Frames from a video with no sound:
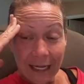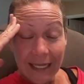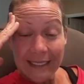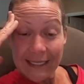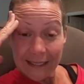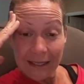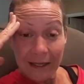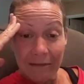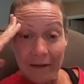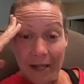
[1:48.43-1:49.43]
I did
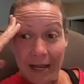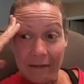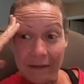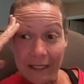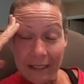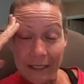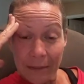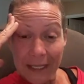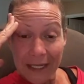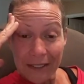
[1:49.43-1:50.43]
give a lot of it to
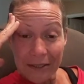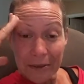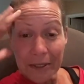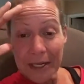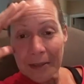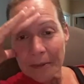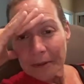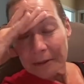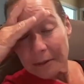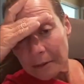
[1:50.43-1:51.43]
my next door
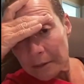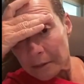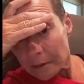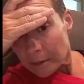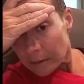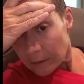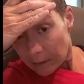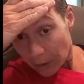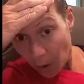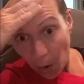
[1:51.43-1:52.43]
neighbor,
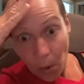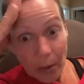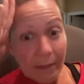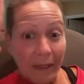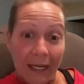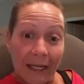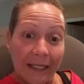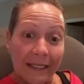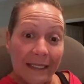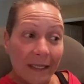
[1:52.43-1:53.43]
only
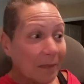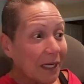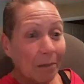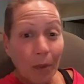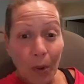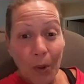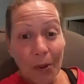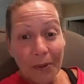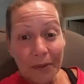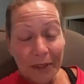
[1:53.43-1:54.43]
because the
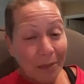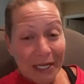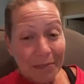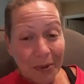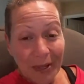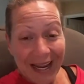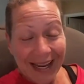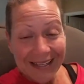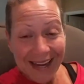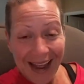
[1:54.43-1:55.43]
biggest bowl I
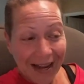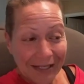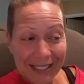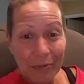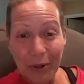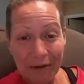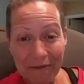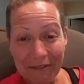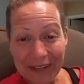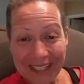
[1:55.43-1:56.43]
had in the house, it
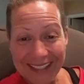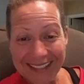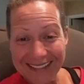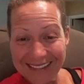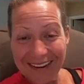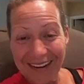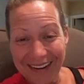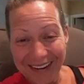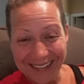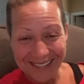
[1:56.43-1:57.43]
wouldn't fit
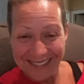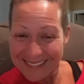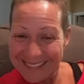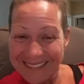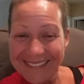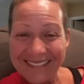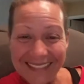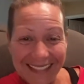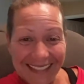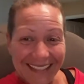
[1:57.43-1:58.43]
the
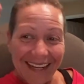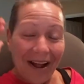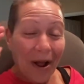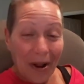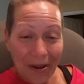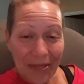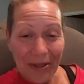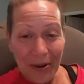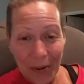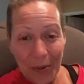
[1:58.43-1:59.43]

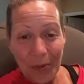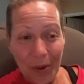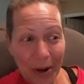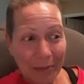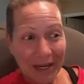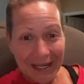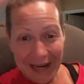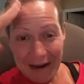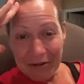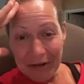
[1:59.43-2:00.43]
whole
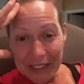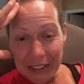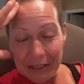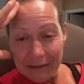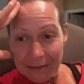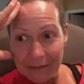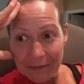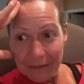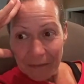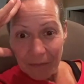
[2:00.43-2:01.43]
watermelon after I
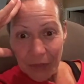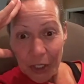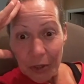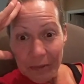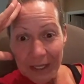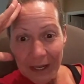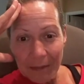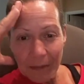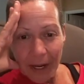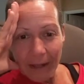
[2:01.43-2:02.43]
cubed it
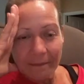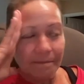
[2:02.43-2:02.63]
up, right?